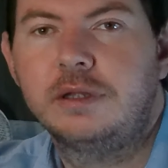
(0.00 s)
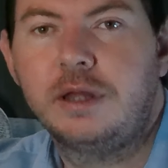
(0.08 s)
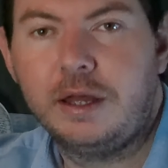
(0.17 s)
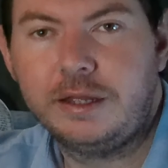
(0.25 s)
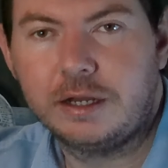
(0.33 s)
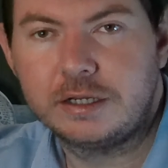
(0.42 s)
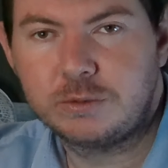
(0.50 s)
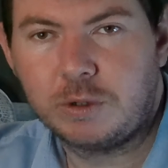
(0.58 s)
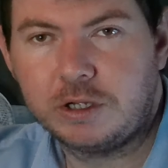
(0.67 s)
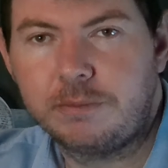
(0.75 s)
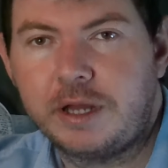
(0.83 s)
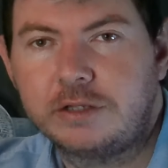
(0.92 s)
Hey guys,
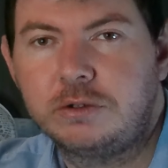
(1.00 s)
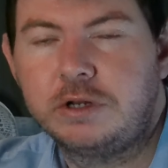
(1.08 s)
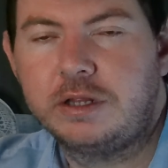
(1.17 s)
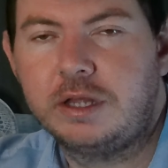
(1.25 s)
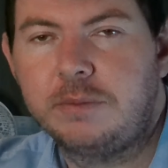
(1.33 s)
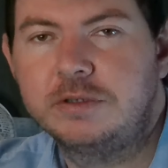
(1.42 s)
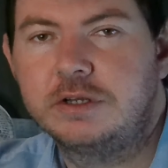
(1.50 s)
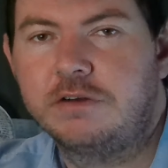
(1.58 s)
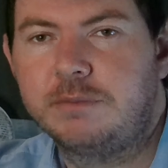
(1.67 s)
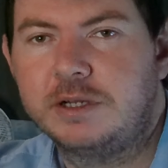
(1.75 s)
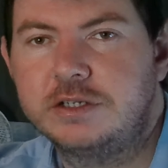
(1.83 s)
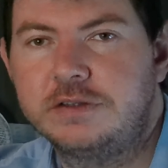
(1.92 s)
welcome back to another episode of
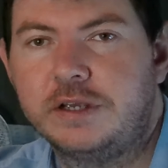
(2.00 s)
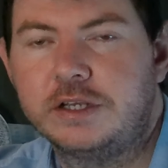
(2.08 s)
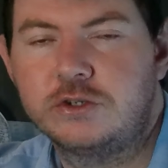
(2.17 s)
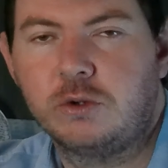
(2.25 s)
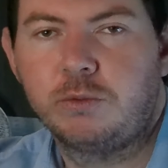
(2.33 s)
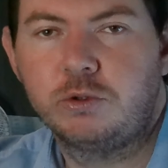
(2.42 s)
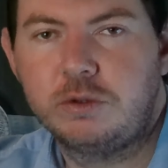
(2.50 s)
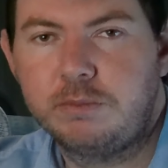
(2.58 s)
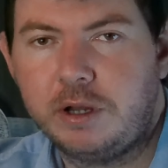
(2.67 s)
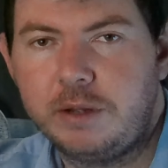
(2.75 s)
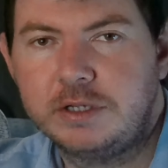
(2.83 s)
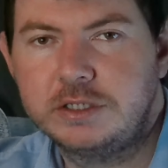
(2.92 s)
Budget Tech, a show brought to you
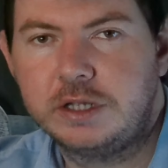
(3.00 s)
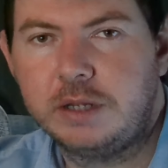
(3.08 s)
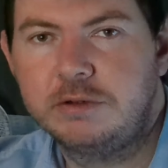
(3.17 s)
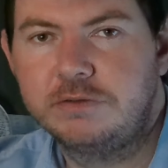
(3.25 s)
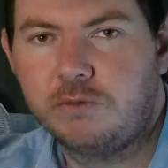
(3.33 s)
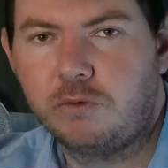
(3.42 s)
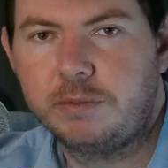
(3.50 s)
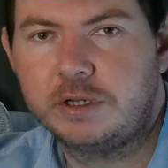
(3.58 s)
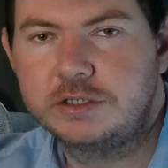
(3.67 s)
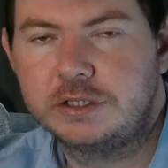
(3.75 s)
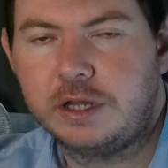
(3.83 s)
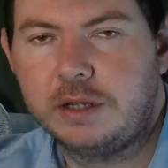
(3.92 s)
by Budget Gamers for
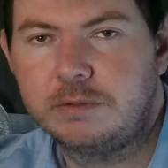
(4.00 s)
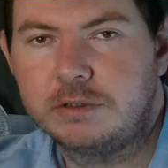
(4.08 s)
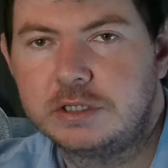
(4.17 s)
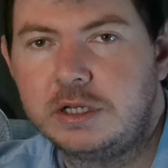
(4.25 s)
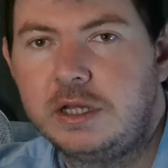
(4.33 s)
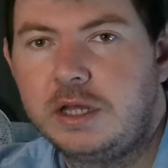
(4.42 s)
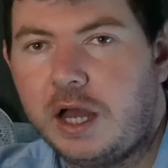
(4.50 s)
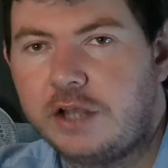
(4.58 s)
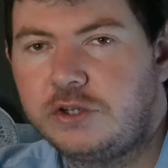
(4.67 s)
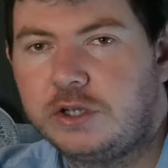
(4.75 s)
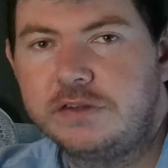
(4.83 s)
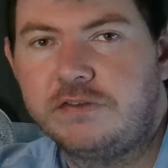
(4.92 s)
Budget Gamers. As
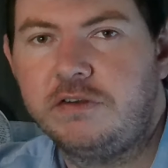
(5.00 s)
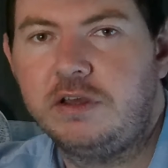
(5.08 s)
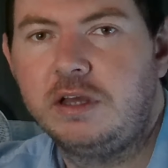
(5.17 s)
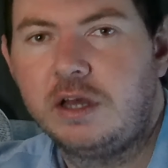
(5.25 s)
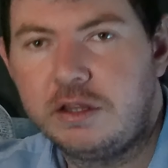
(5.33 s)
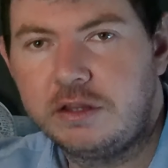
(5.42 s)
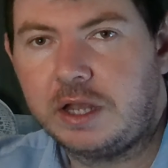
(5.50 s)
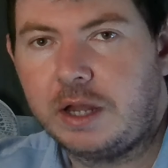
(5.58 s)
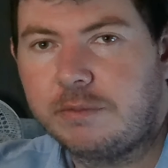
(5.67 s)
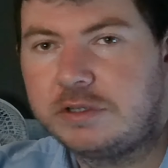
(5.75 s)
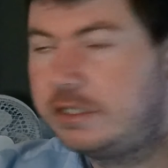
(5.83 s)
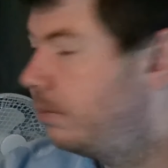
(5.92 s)
you can see, the
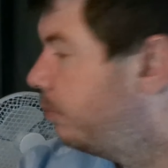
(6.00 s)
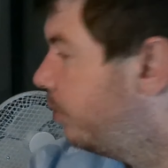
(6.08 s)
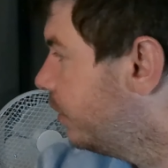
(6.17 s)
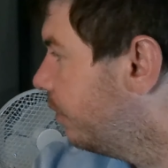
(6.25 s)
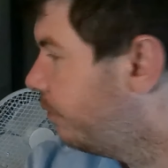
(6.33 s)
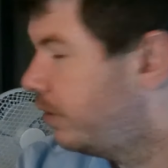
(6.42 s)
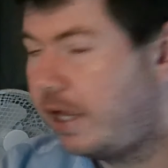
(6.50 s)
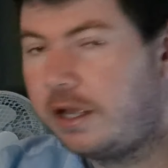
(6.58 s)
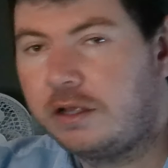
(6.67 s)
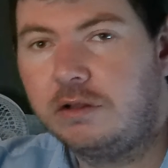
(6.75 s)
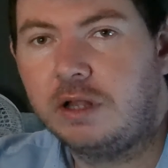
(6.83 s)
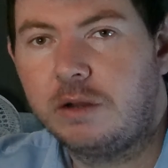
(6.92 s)
camera's in a bit different
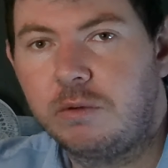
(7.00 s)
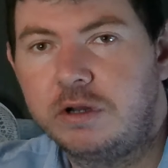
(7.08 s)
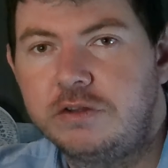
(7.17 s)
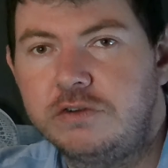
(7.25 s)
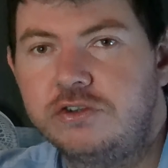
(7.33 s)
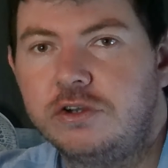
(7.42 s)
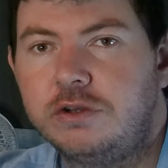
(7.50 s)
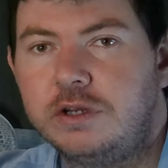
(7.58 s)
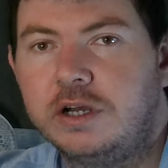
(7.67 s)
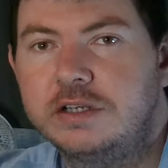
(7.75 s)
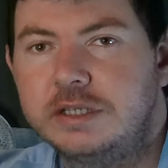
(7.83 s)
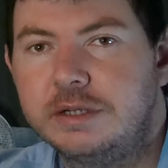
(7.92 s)
angle. I wanted to show you
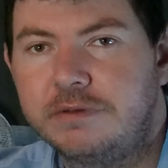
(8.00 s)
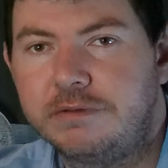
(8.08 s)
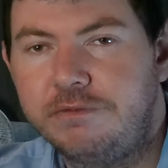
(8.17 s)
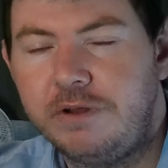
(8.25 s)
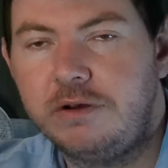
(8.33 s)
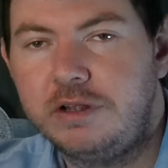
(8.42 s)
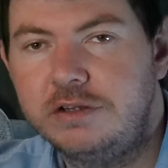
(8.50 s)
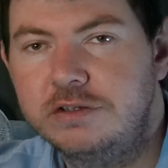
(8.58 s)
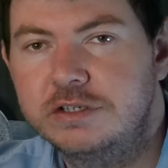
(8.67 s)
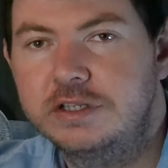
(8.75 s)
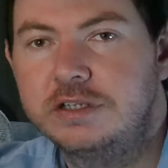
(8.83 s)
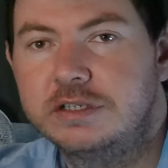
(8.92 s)
guys something very
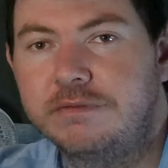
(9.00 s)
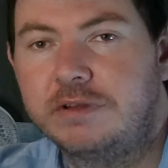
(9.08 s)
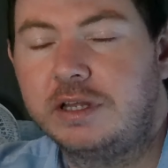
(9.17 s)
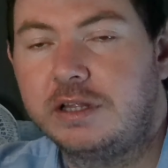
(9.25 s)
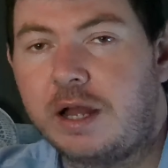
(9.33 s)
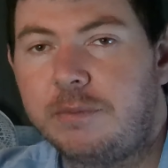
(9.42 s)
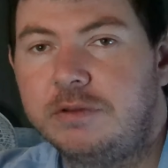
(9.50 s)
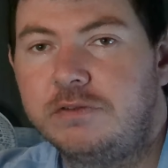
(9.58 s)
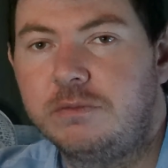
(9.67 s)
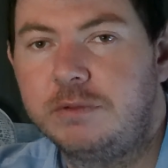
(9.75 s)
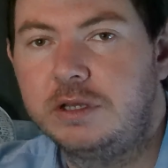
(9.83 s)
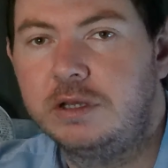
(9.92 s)
interesting, something that happened
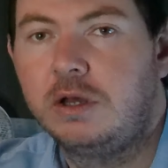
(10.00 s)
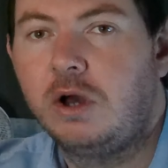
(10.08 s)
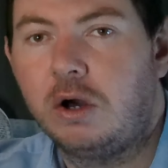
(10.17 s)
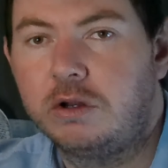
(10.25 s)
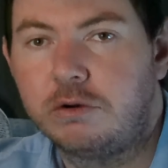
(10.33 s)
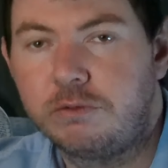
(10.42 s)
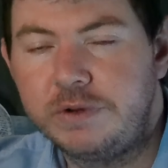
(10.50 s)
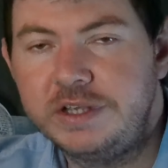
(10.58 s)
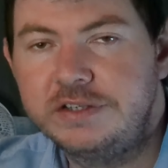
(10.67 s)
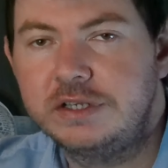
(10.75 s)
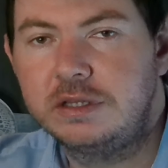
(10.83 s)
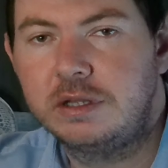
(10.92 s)
to me on a
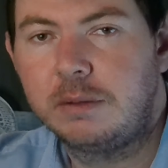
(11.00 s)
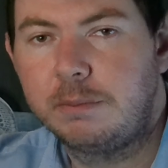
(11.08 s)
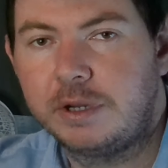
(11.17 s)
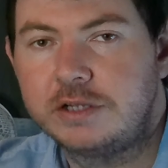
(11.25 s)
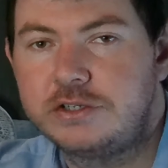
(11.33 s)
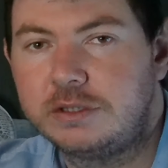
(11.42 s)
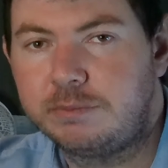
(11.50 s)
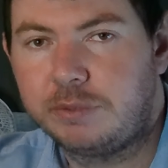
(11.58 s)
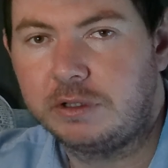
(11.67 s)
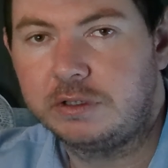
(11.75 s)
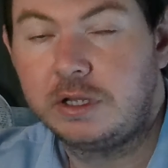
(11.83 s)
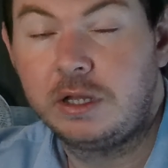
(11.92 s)
recent budget
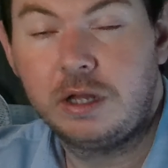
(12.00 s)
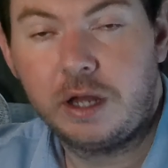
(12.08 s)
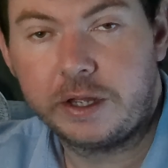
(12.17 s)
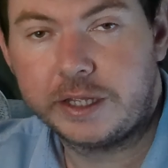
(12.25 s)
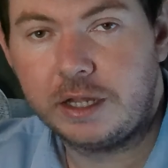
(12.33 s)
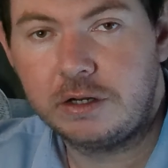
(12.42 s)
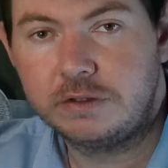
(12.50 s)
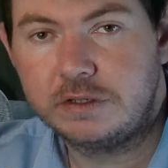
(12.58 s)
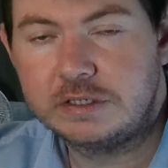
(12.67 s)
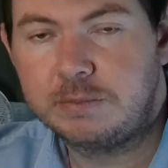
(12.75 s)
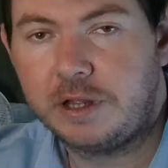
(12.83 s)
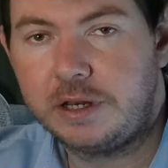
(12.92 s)
build. I cannot
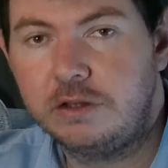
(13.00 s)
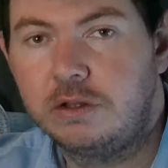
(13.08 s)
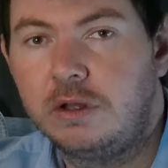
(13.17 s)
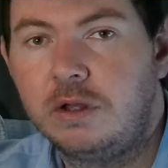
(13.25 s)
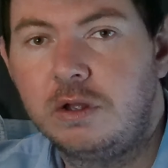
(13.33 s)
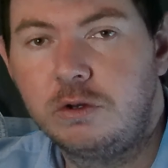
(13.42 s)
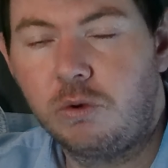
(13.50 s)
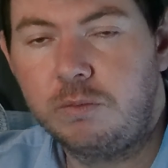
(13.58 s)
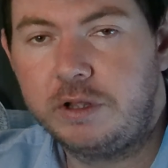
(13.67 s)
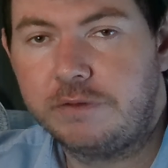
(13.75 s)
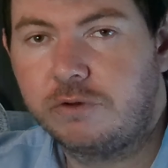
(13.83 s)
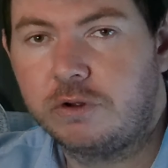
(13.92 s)
explain it.
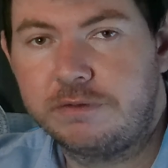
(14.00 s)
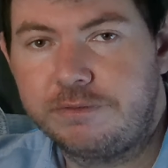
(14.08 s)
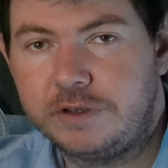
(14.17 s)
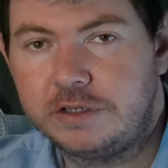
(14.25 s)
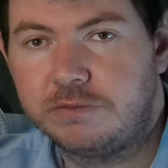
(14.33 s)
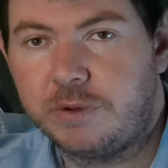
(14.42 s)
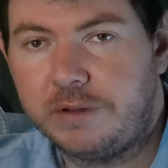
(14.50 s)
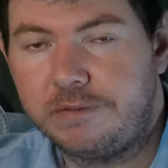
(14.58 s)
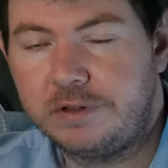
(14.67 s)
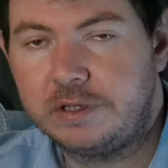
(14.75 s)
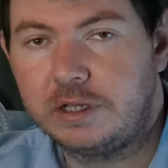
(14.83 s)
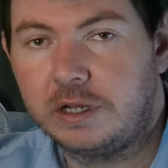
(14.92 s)
Normally I've got a fix for
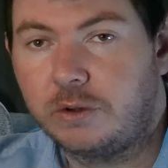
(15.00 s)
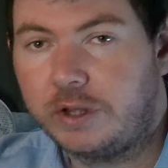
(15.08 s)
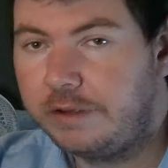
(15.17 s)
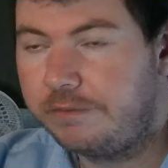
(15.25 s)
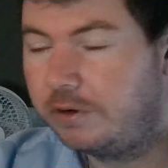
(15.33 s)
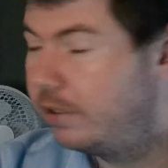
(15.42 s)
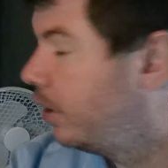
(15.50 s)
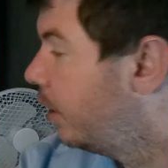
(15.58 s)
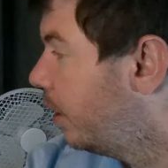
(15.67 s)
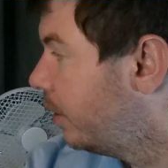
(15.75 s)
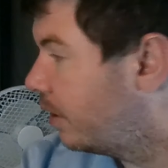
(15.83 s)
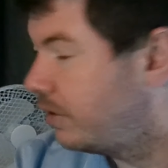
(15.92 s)
everything. However,
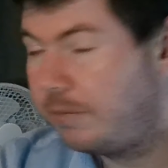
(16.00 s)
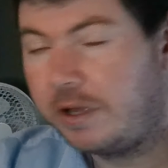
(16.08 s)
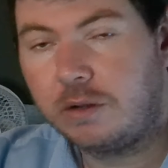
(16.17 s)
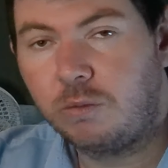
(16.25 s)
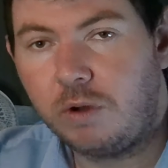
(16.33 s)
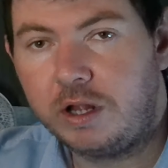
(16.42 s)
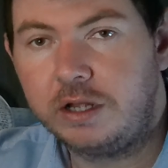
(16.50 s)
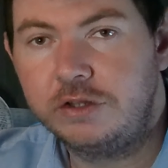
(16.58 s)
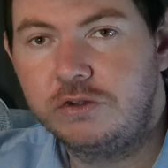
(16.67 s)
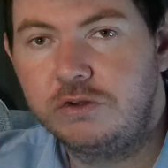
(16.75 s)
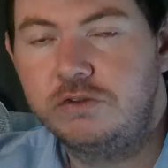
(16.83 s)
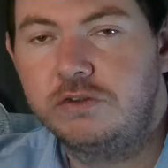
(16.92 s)
doesn't matter what I
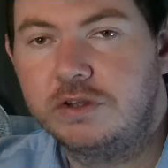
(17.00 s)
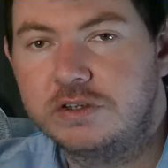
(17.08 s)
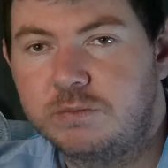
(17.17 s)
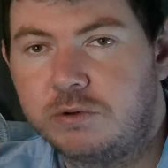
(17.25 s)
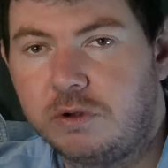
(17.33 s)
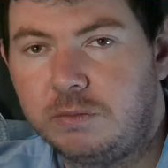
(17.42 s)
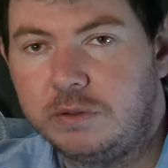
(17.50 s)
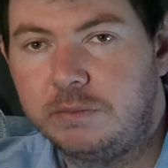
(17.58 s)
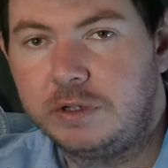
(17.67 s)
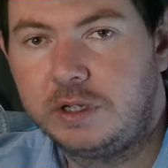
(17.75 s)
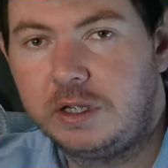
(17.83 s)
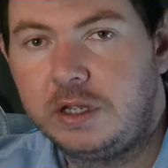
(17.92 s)
do to this
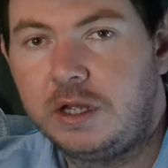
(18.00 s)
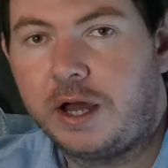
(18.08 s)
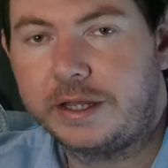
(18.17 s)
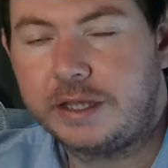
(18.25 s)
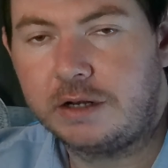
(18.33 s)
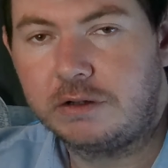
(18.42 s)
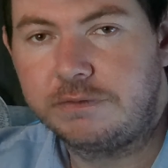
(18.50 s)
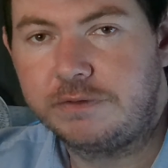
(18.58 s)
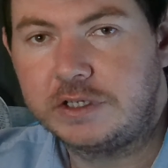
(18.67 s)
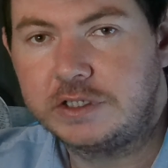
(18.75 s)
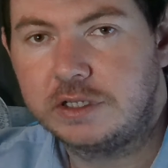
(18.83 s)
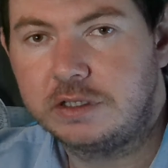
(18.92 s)
problem, I cannot
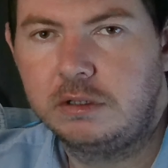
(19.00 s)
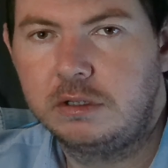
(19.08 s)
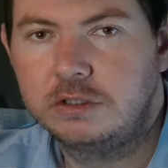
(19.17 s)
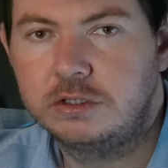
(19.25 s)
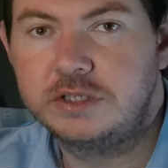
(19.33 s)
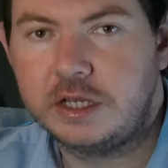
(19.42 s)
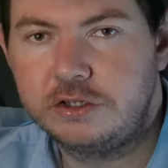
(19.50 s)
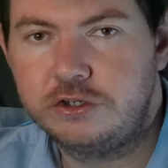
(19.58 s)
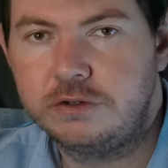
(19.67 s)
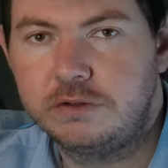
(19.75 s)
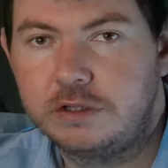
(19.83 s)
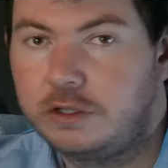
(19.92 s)
fix it. So stay
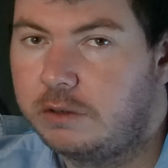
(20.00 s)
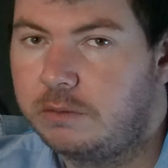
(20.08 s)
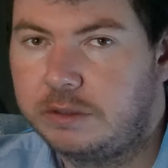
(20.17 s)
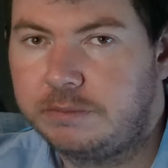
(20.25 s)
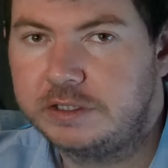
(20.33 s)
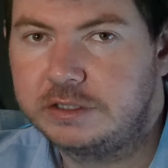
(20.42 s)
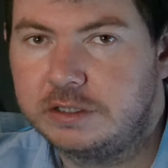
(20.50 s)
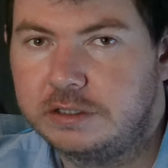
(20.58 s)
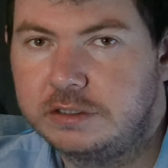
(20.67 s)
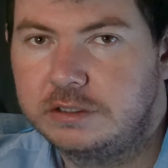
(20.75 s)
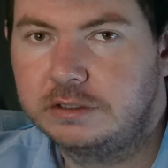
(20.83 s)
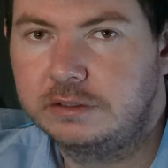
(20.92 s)
tuned, you don't want to miss this.